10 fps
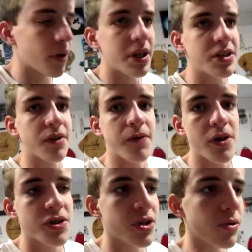released the
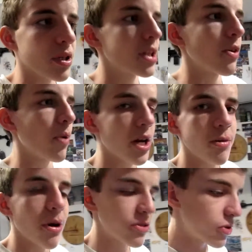first 2, and then they
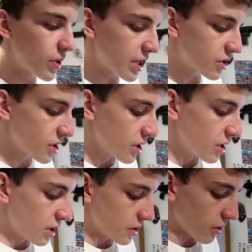waited about 2 weeks
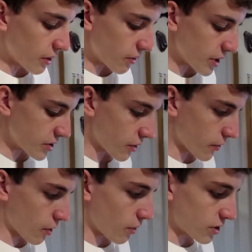till they released the
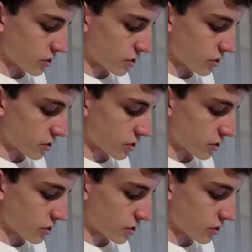3rd one.